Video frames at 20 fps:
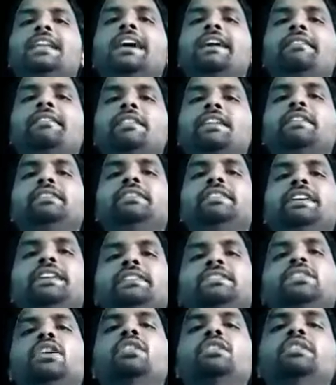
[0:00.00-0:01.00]
level of that
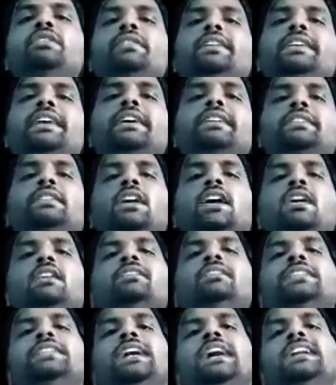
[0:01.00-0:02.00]
sound we can call
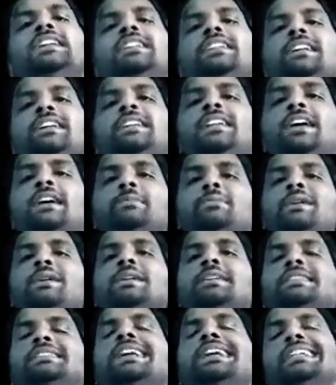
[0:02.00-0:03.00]
with another name,
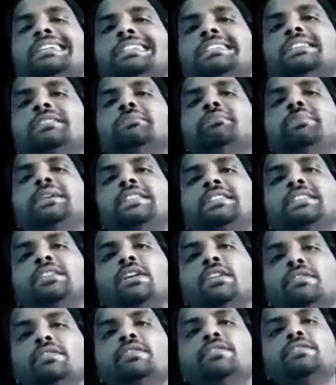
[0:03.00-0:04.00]
that is pitch
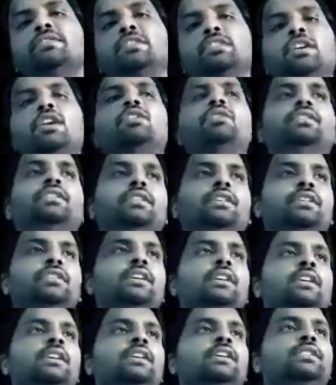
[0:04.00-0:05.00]
of sound.
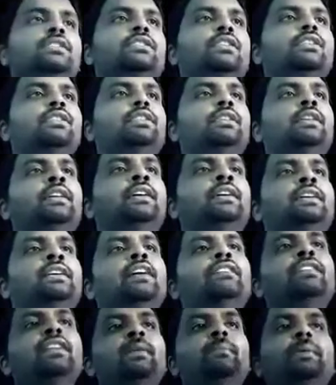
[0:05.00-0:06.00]
So
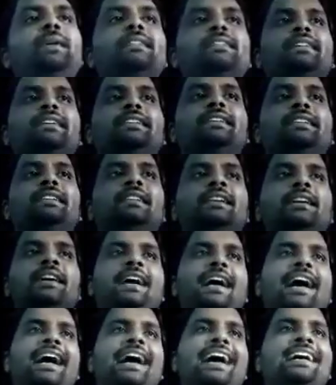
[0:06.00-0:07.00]
every person
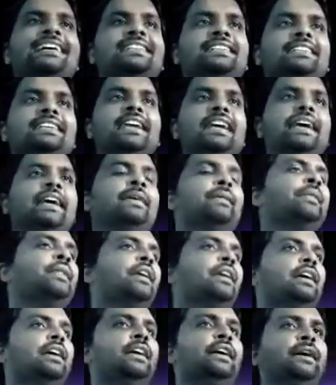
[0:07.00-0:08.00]
has a
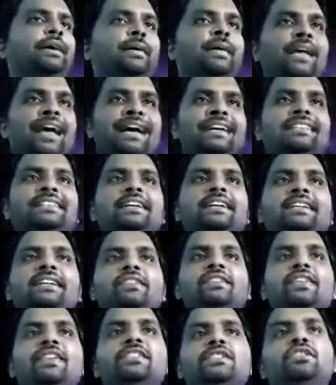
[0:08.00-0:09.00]

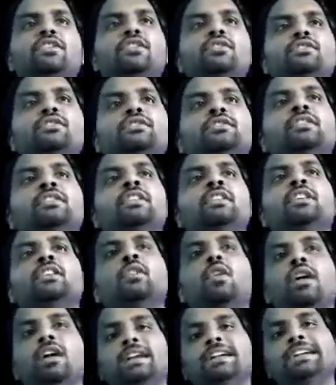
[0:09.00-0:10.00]
different sounds
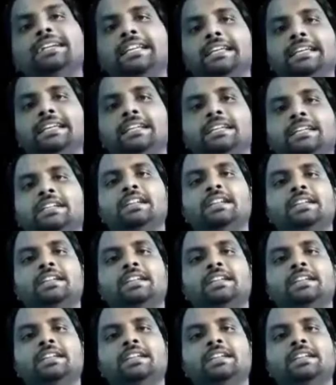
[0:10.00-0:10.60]
quality.